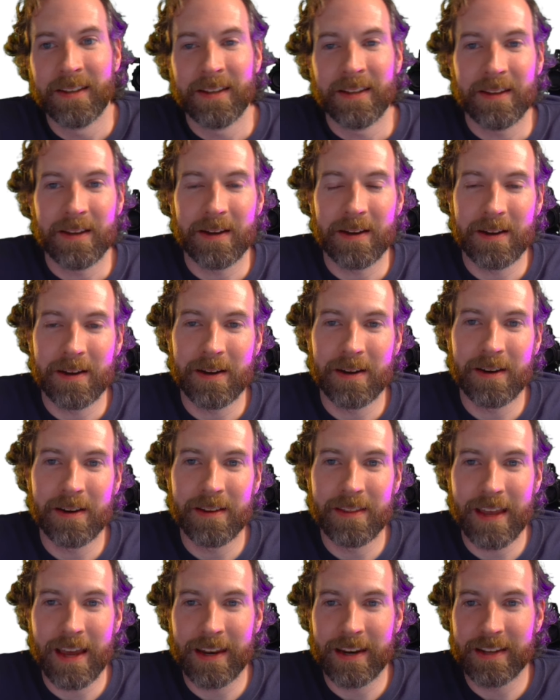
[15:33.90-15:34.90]

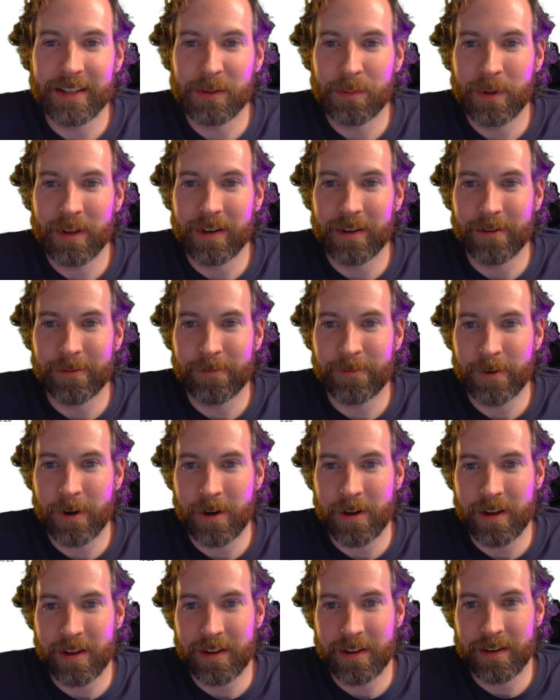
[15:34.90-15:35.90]
That has been a
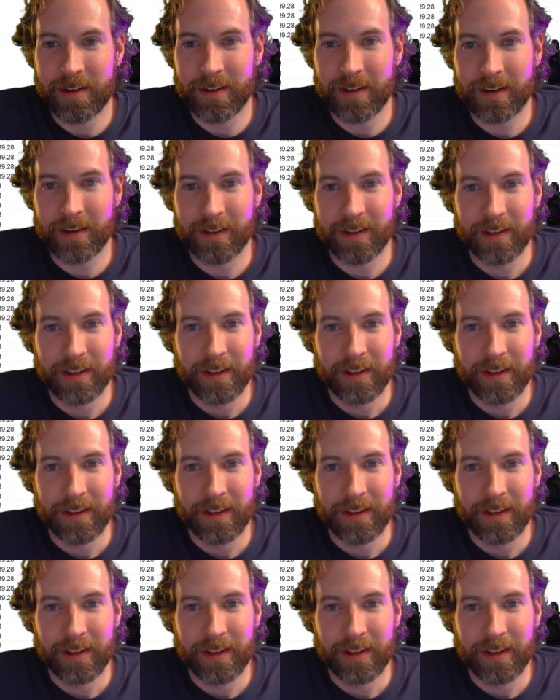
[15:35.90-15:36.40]
fun.